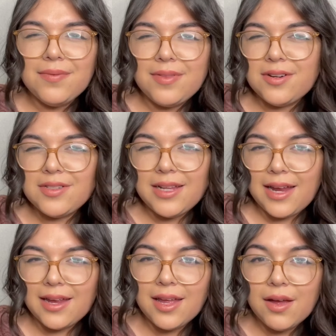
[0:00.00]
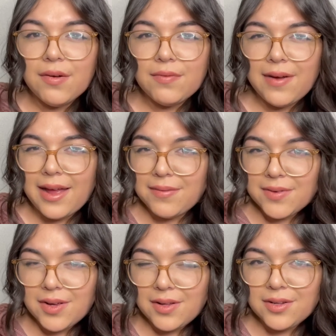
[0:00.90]
there's like 5
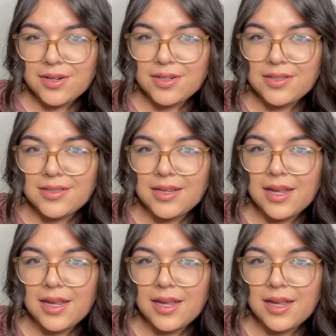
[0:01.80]
colors.